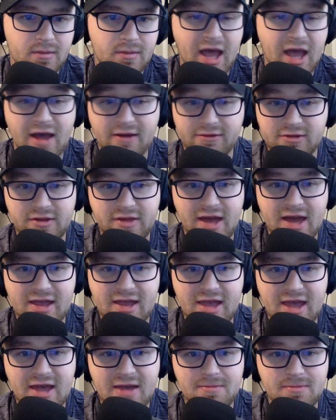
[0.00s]
After that
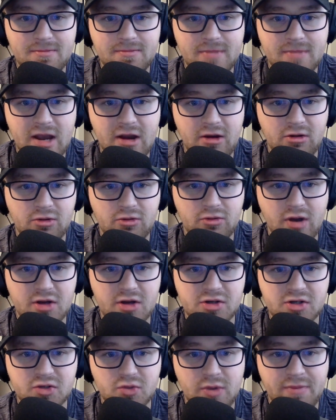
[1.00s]
game, Aaron
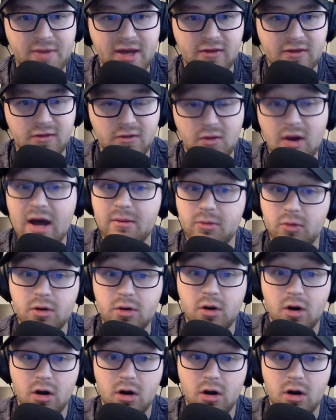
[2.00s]
Rodgers went back to, I'm going to